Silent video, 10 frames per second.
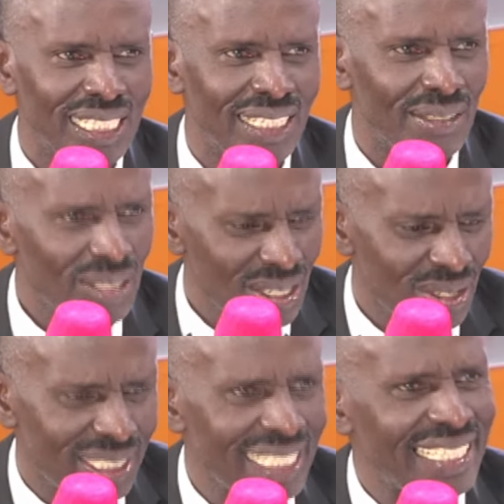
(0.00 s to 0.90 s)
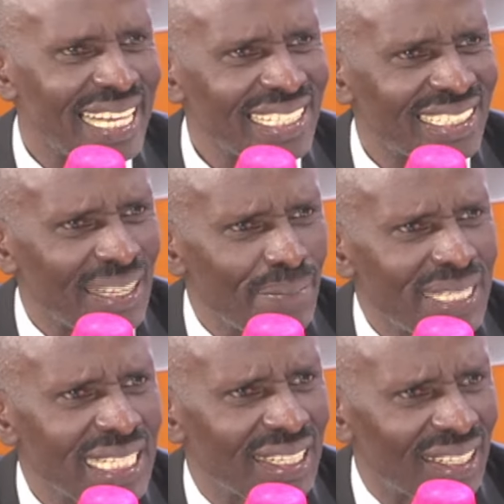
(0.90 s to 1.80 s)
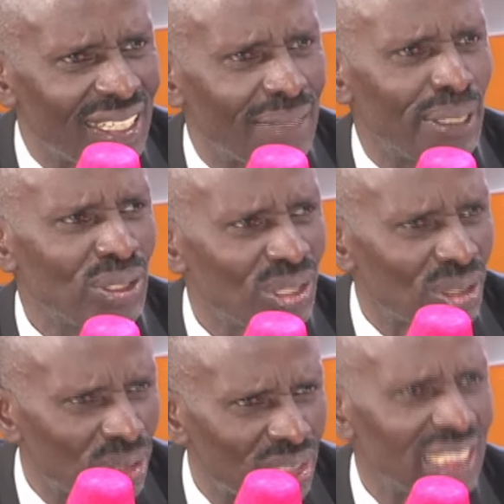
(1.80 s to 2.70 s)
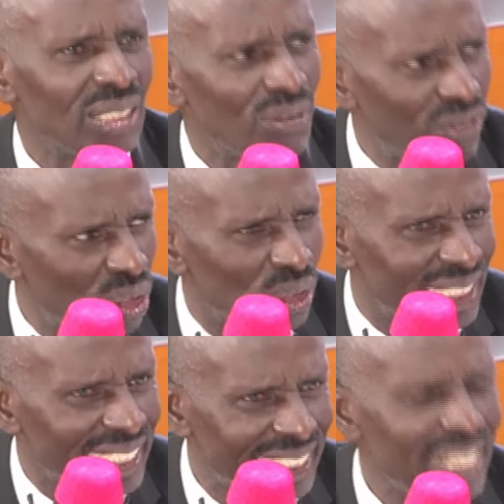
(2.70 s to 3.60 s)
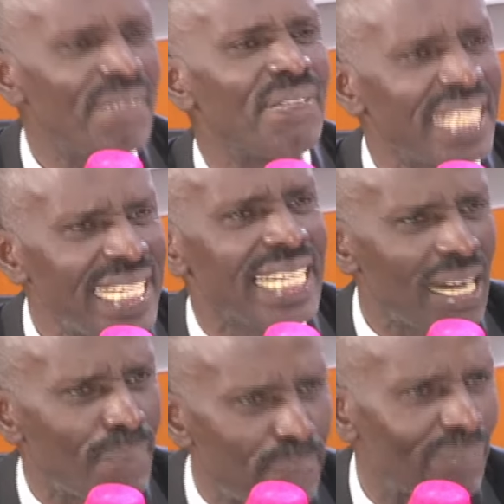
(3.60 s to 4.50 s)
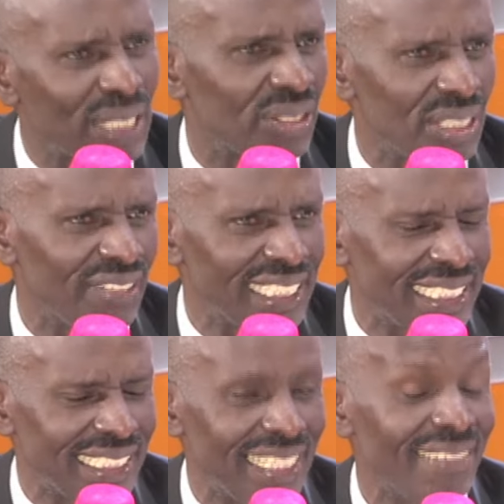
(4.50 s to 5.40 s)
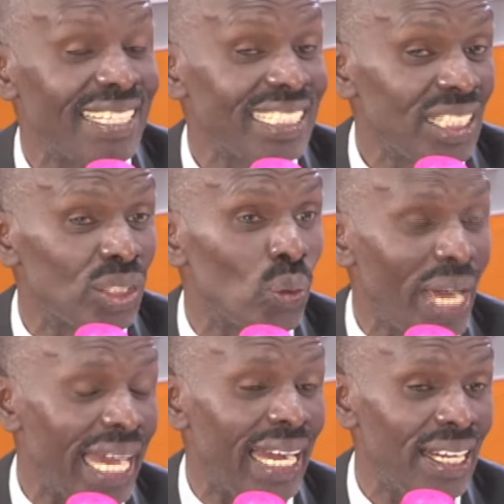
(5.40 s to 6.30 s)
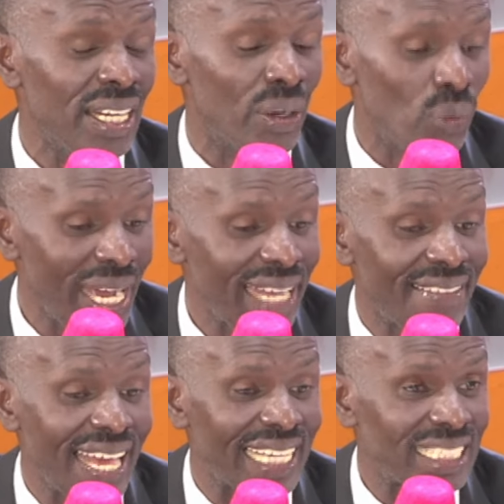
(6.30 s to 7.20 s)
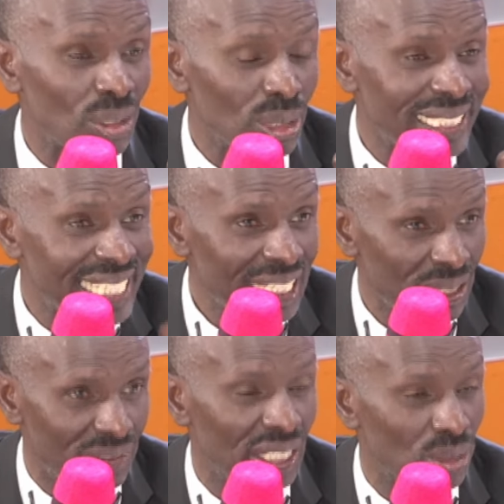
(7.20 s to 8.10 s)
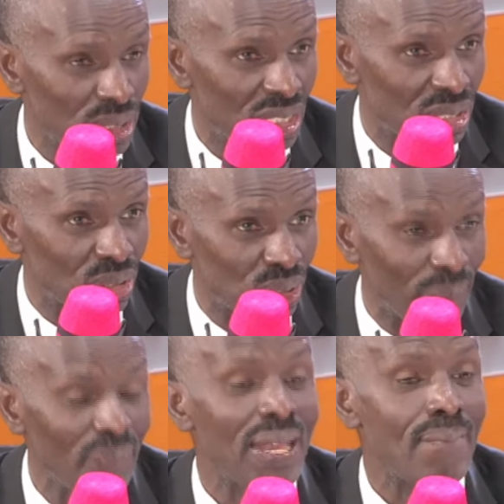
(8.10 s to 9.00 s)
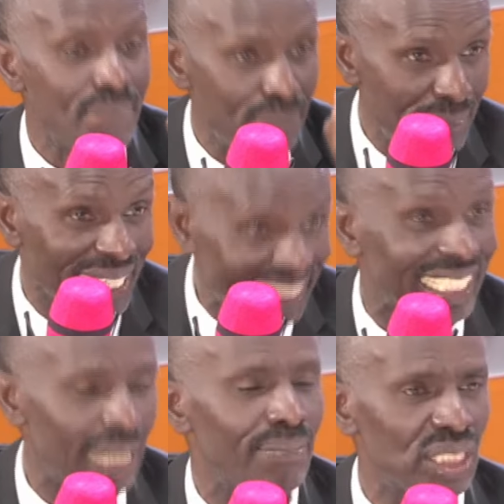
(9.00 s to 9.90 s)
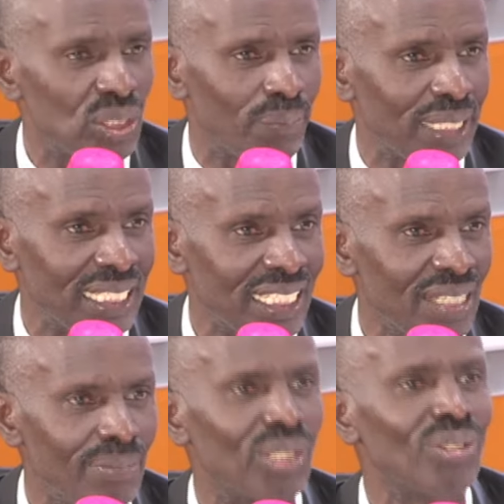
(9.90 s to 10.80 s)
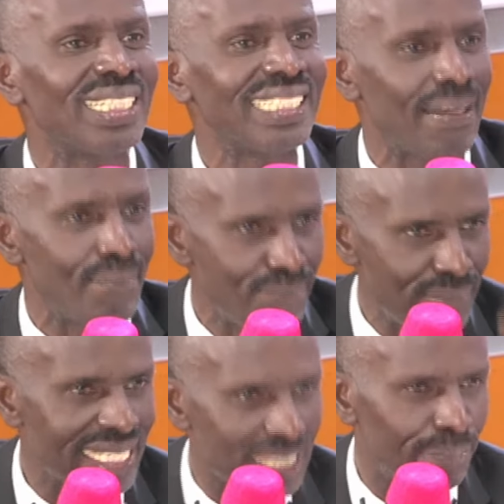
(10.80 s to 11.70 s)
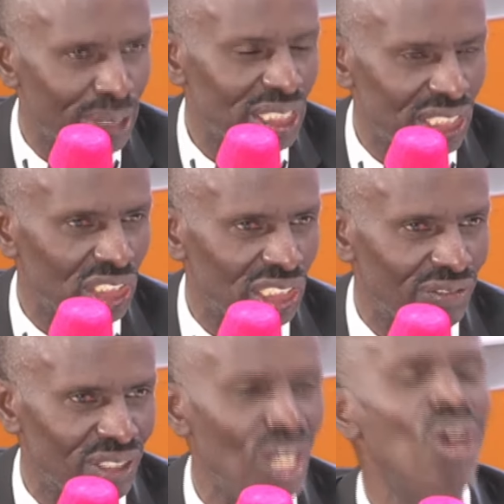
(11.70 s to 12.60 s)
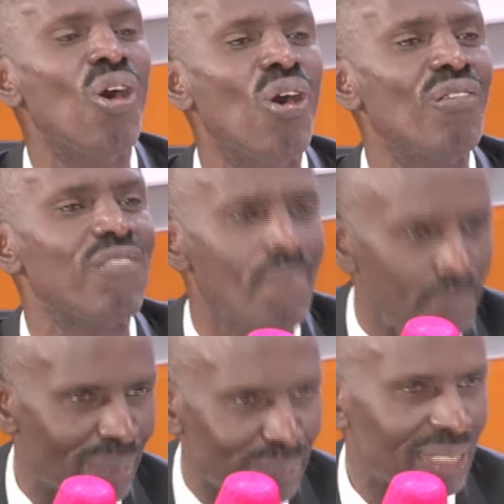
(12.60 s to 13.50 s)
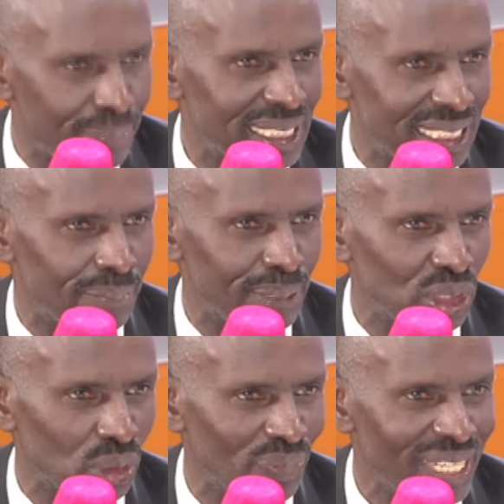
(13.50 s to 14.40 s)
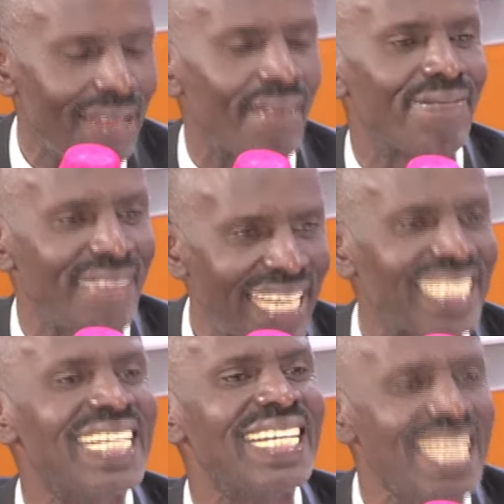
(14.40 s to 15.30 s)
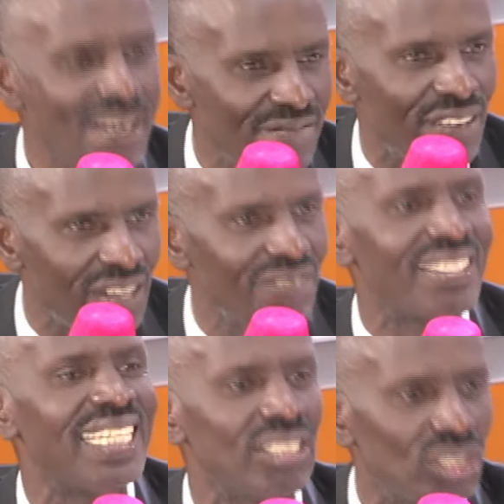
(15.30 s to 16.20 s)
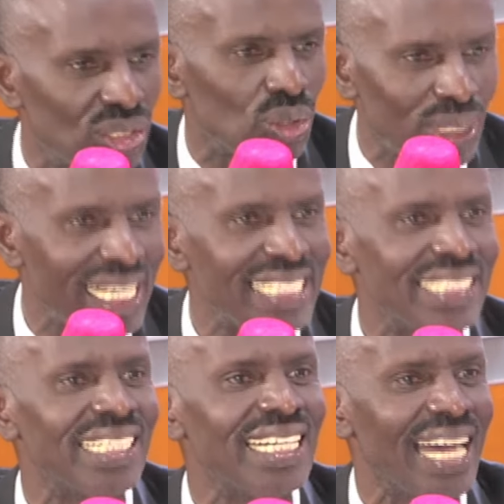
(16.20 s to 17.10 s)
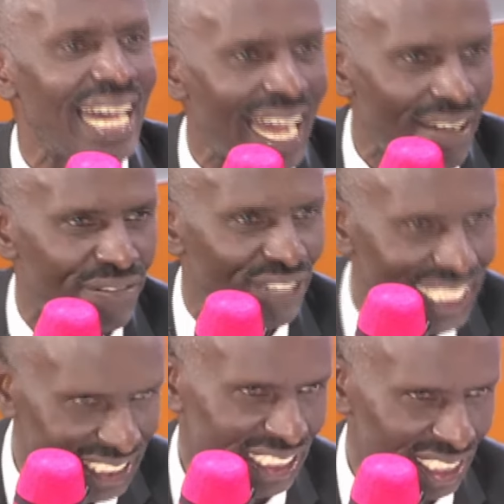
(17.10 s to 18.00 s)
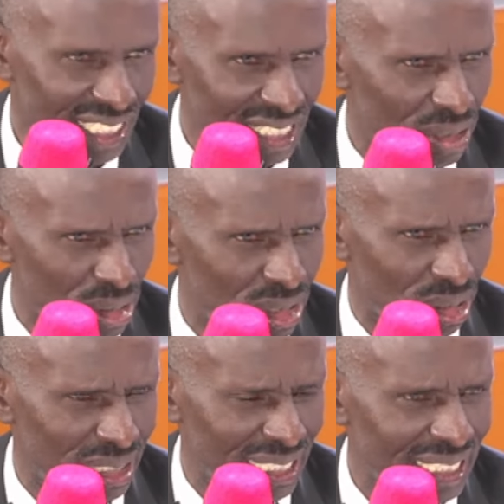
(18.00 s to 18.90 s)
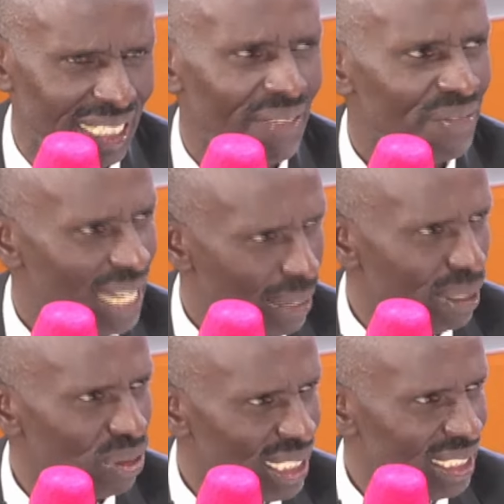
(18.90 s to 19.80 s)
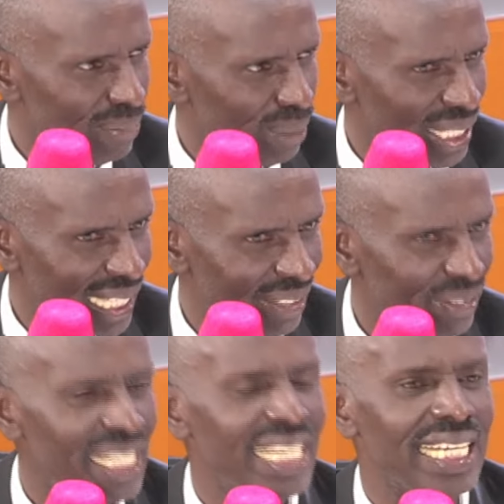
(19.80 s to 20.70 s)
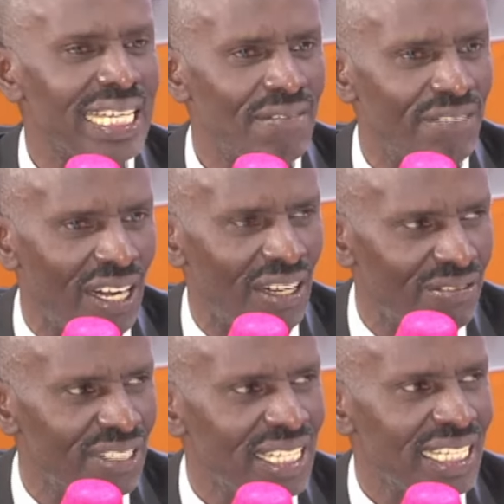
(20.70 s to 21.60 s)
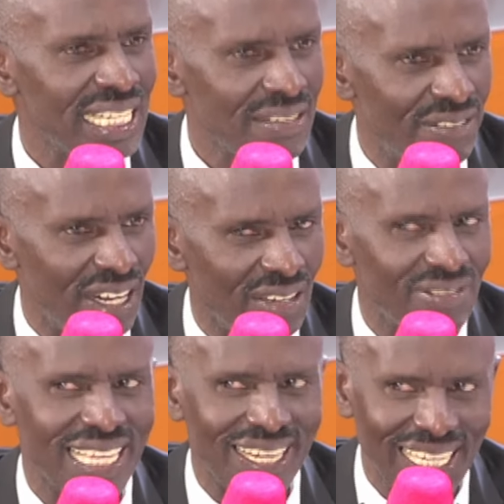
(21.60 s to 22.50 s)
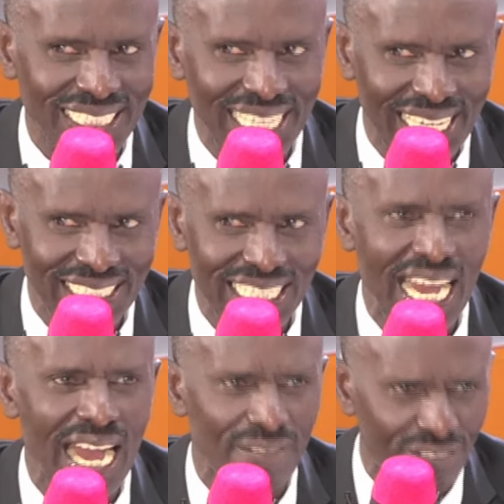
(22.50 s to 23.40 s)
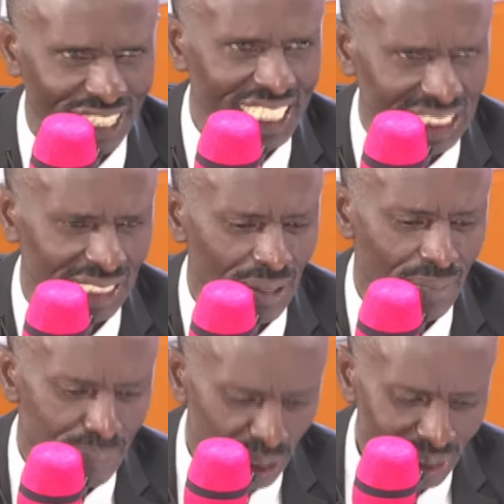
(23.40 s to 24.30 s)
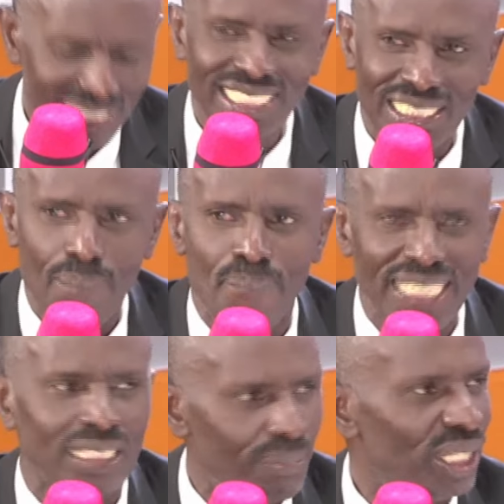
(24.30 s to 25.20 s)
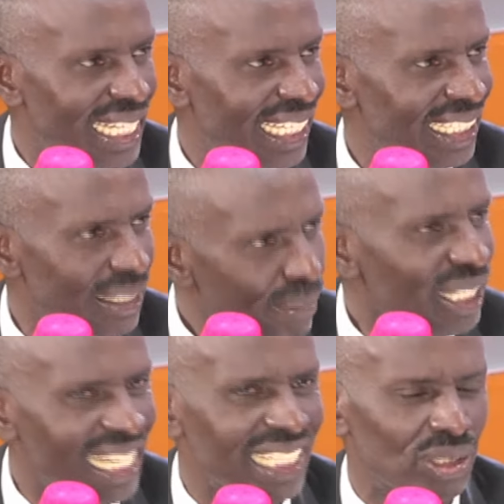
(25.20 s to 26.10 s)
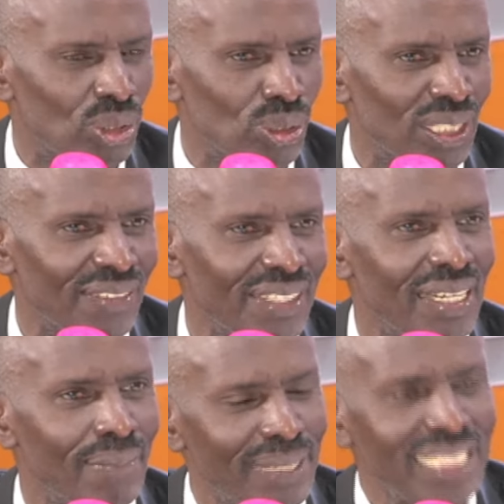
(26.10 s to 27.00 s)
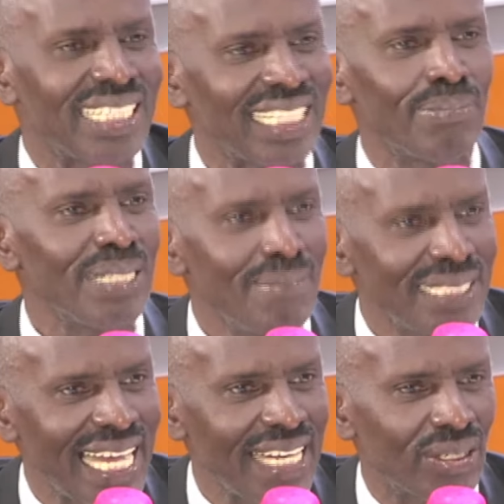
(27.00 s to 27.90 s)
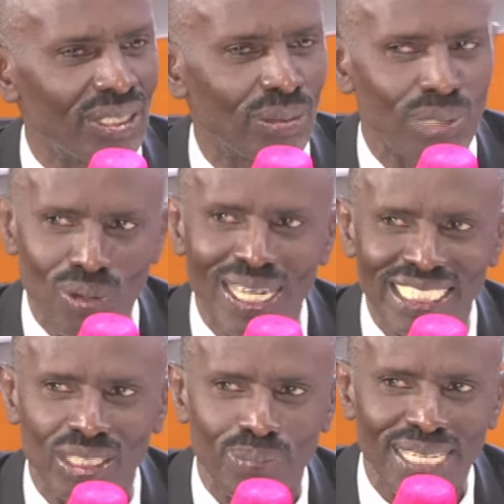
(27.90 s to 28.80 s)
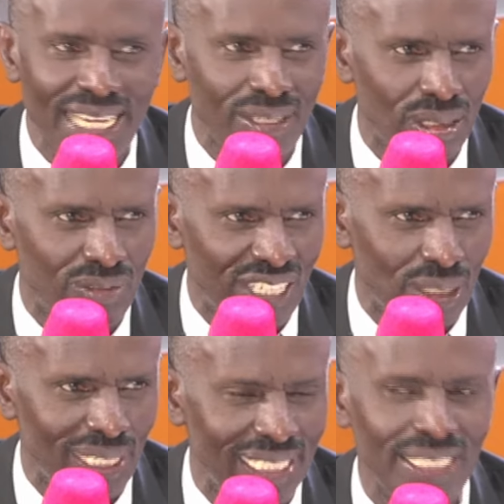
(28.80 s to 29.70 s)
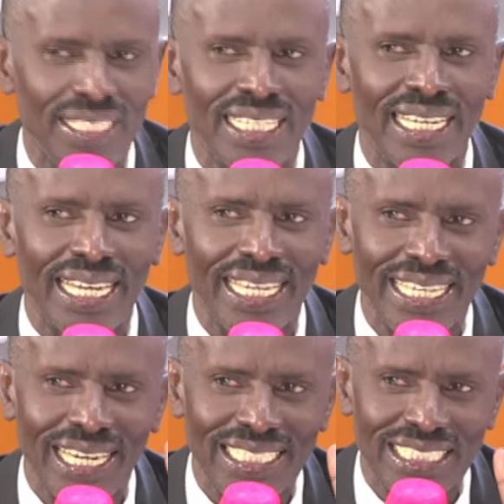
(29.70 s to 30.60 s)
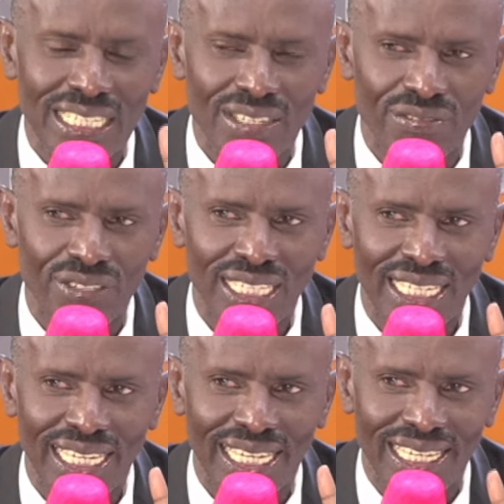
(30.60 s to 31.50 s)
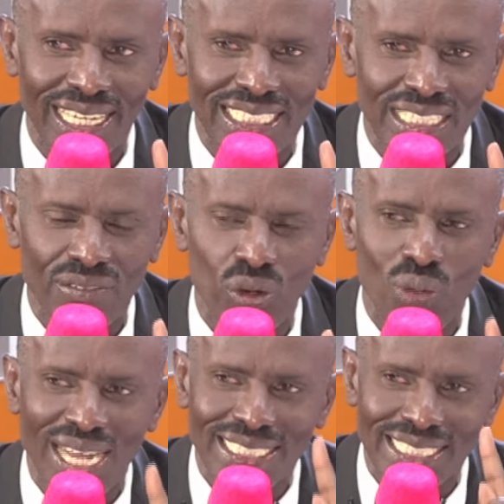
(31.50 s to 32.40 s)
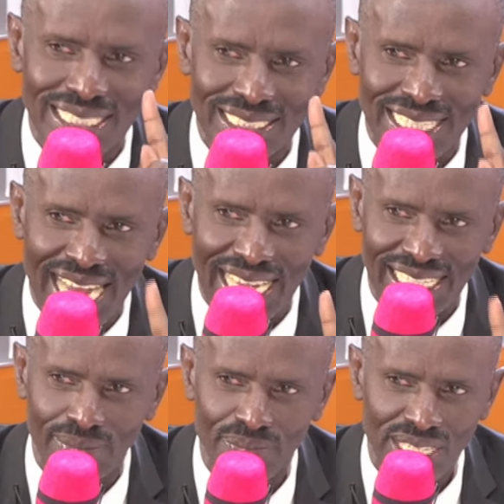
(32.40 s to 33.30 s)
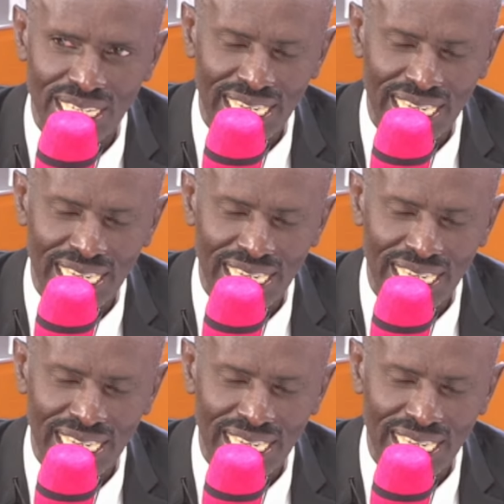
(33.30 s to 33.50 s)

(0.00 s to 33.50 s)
Yeah. You, you see, there is something wrong about costing of courses in our public universities. And that this is where, where the Article ten of the Constitution must come into play, because this is a major policy shift of public participation that involves the students afresh in consulting about this model. Brings involve, involve the lecturers afresh, because this is the best model. The model is good, the model is but good. It has been mishandled. We oh. want it to be handled very well. Question you and can Latif, ask Latif yeah. is, and Latif, uh, once it is done, mm.